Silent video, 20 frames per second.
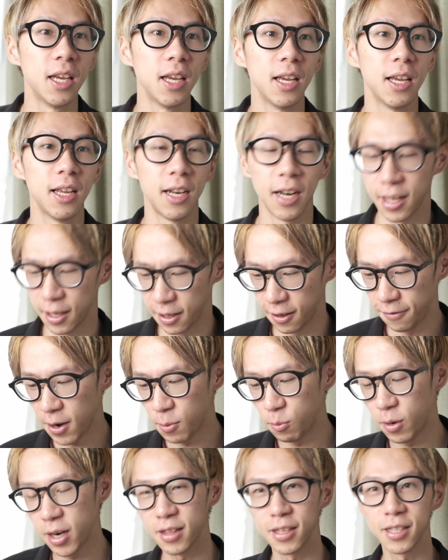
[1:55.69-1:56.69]
And if I'm
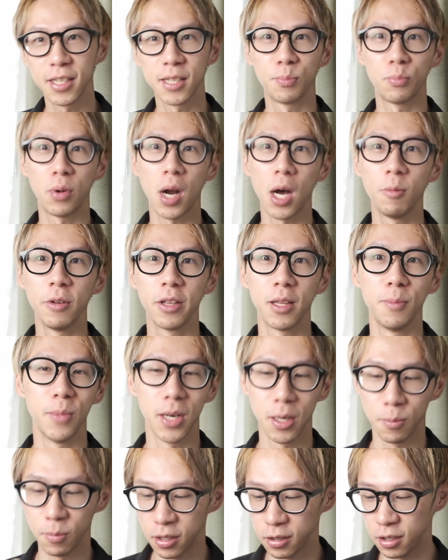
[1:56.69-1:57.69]
right, this is probably the
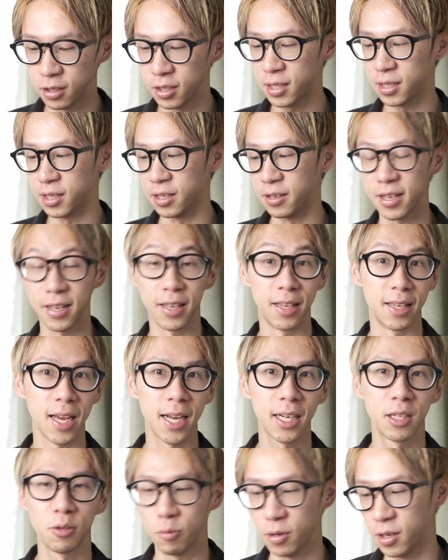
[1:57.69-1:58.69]
minimalist you can
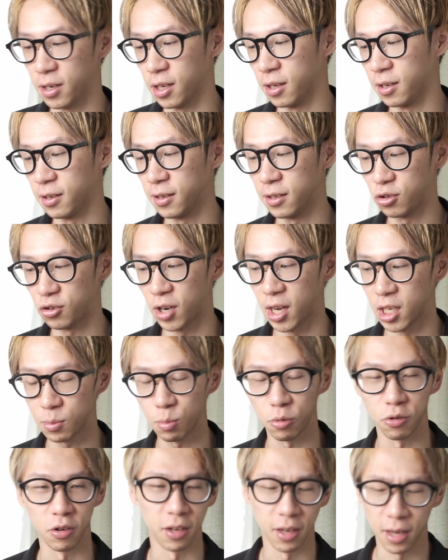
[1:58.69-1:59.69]
get when
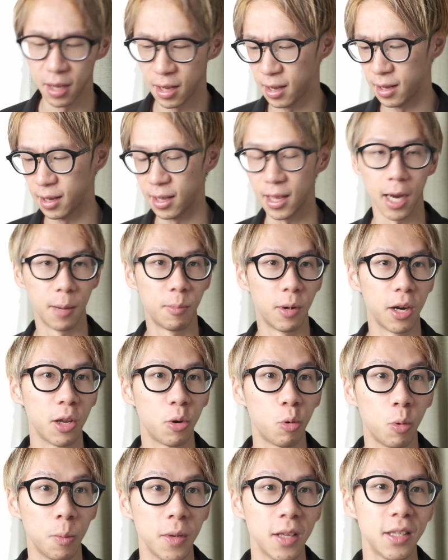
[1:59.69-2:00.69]
transporting camera
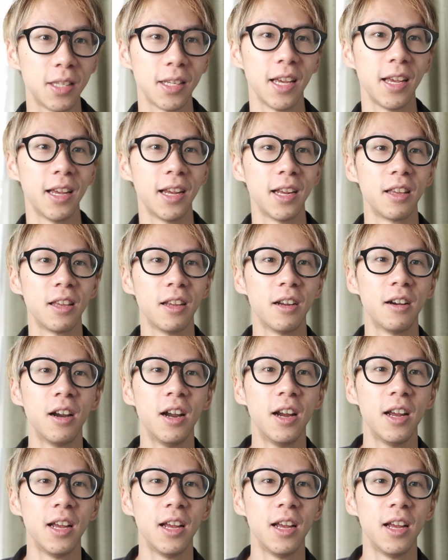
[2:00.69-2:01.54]
equipment and gear.